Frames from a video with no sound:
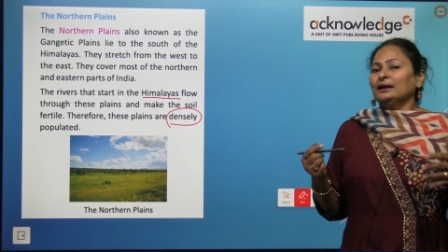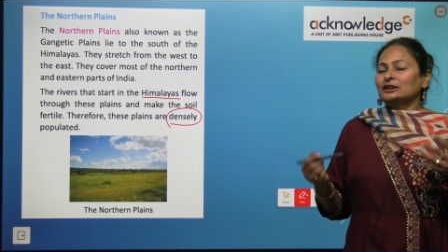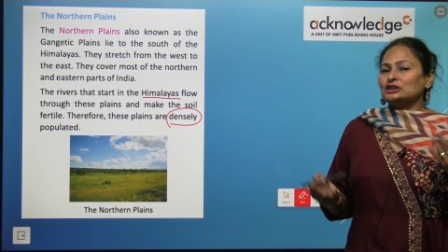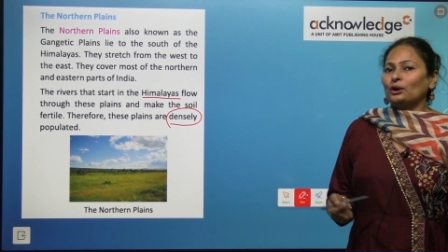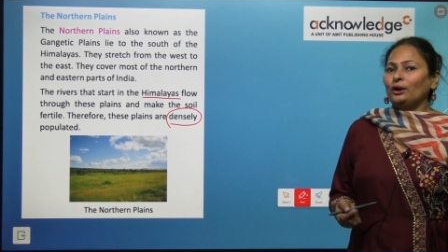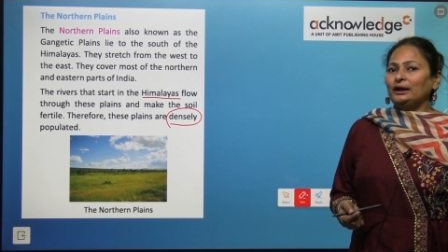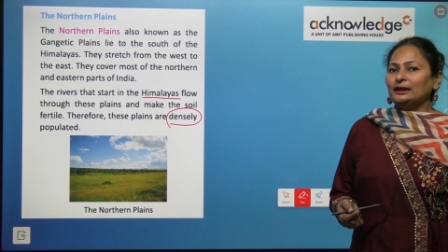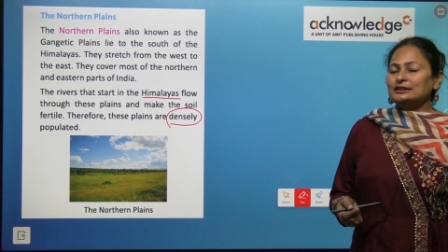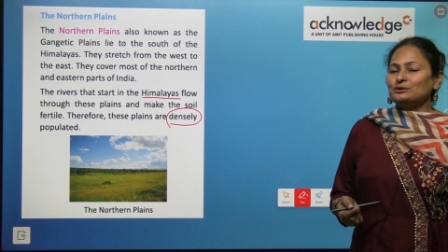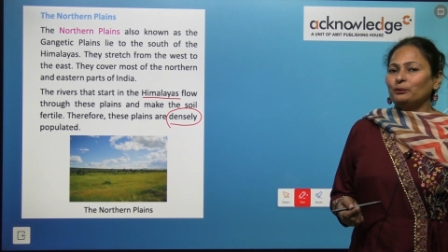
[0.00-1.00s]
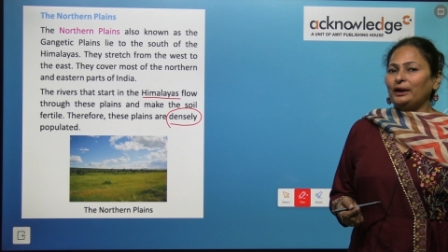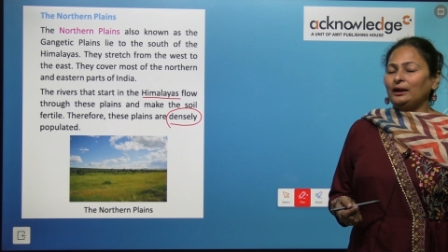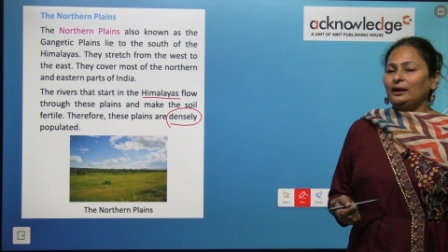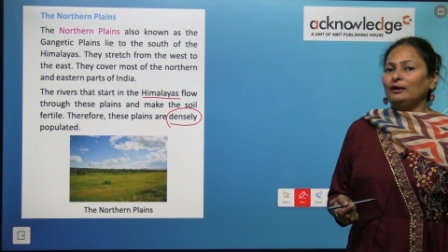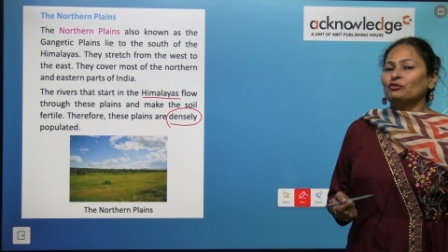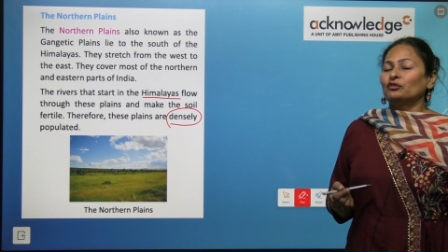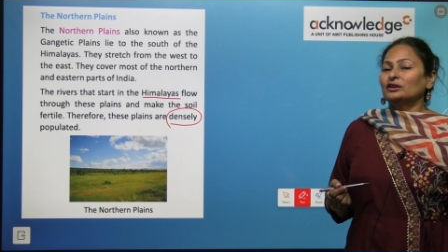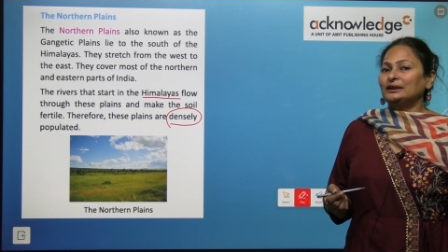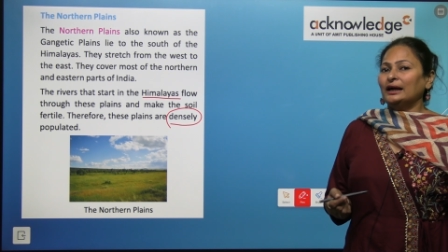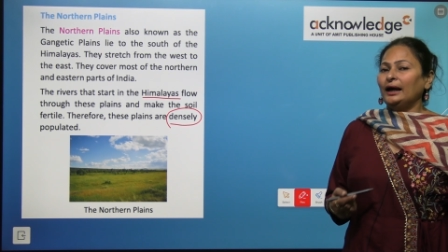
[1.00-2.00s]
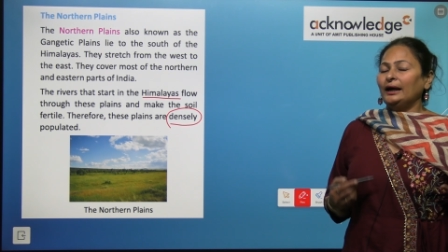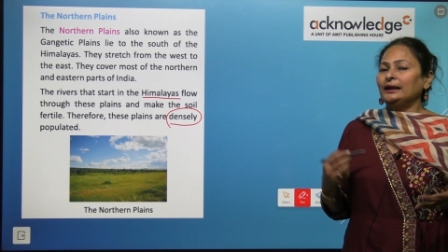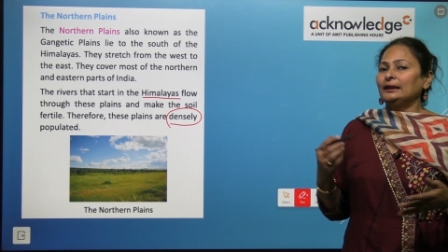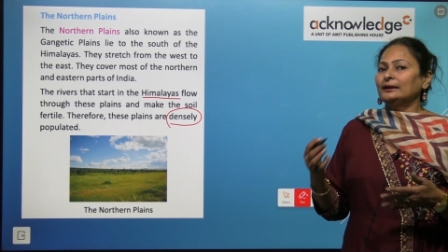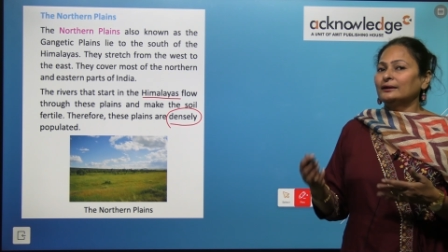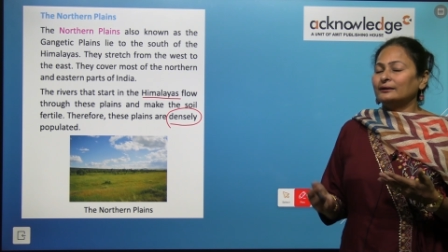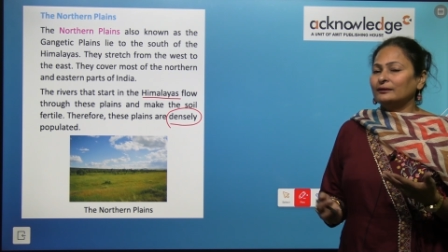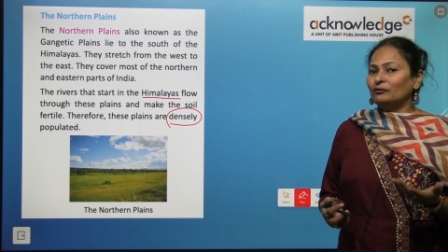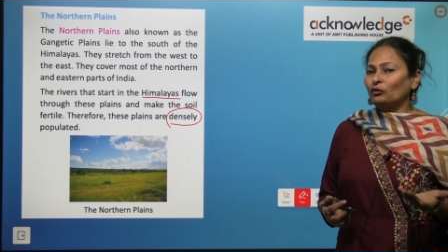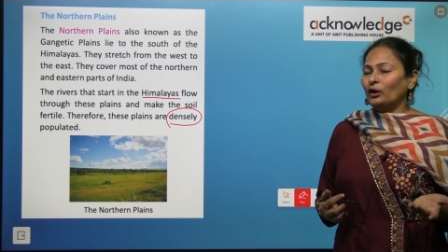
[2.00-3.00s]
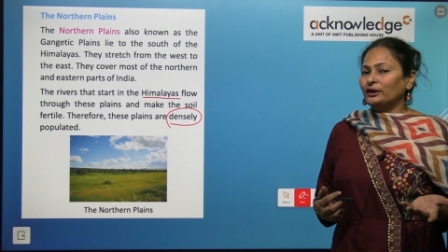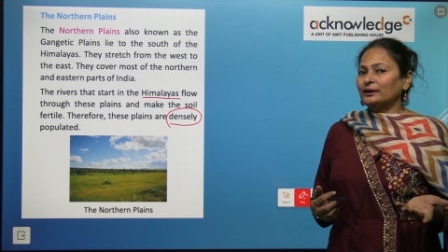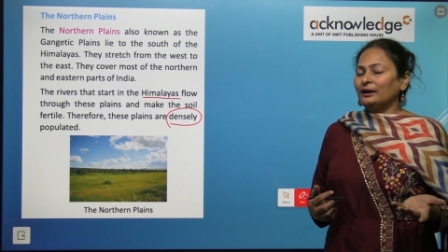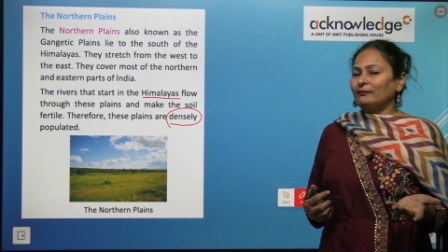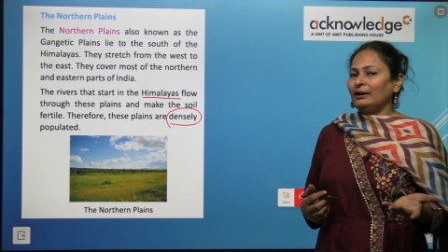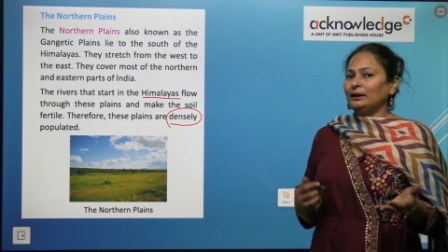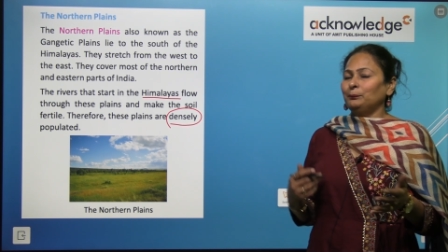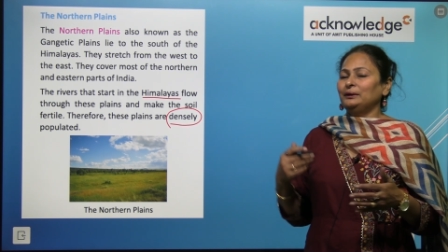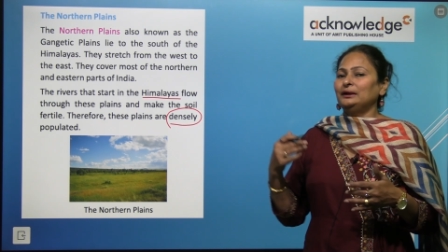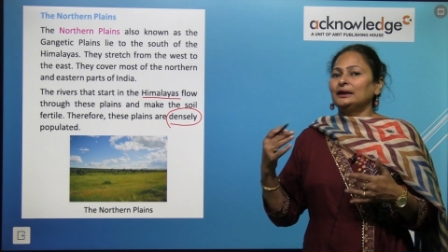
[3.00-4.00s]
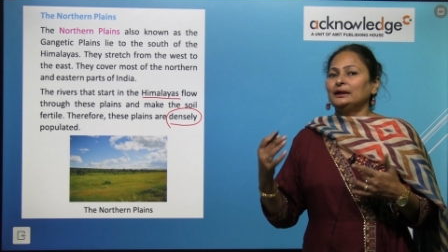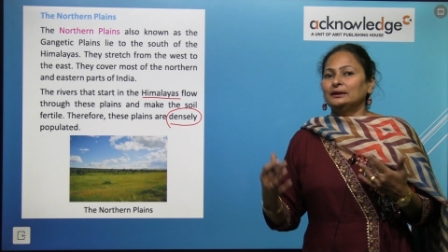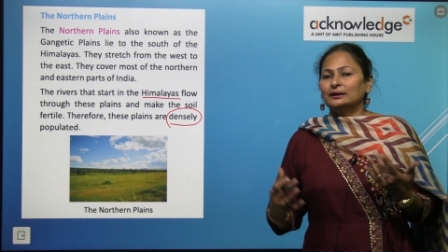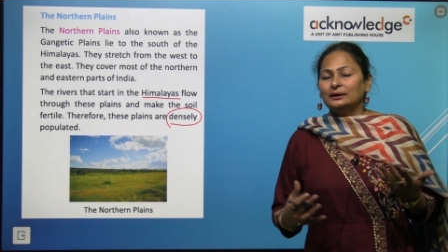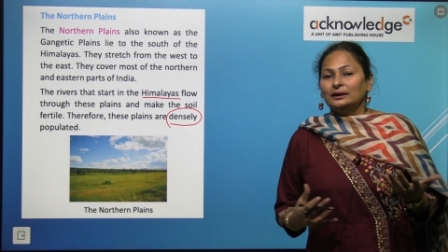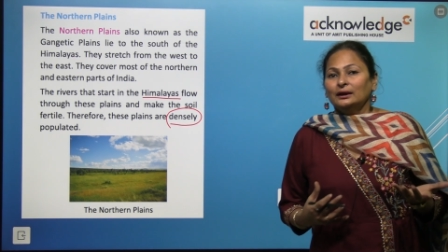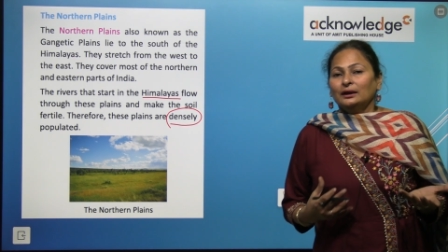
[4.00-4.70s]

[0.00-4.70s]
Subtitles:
the soil is very fertile, the water availability, the